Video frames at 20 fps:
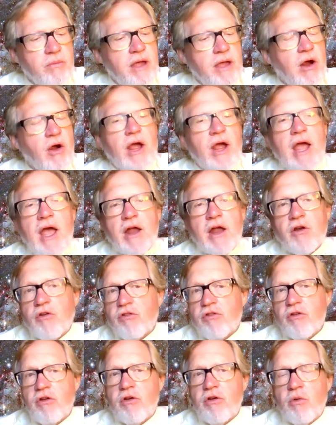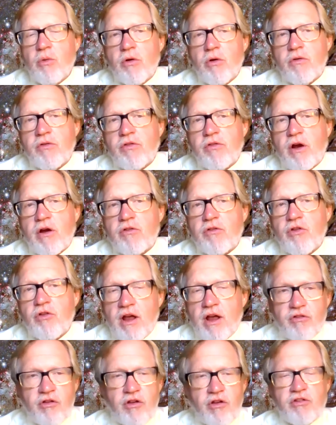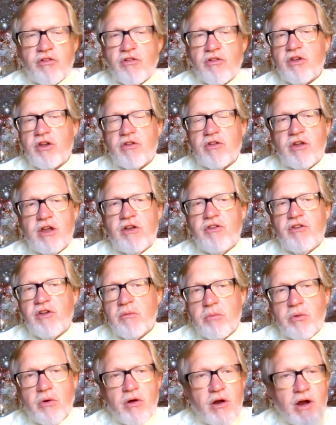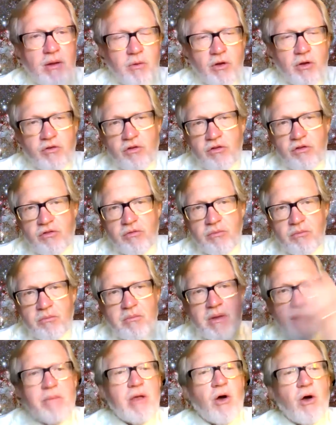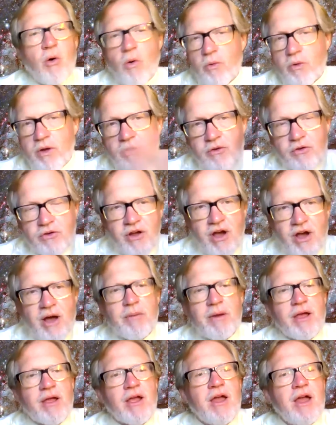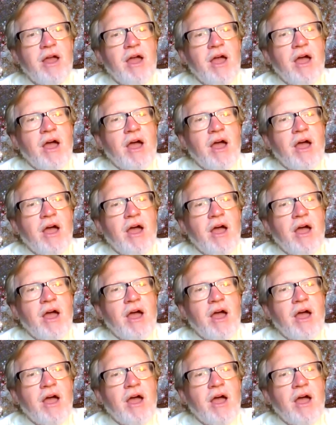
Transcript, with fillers: Gary Anderson, who works our transition to teaching program, which is maybe a whole other topic,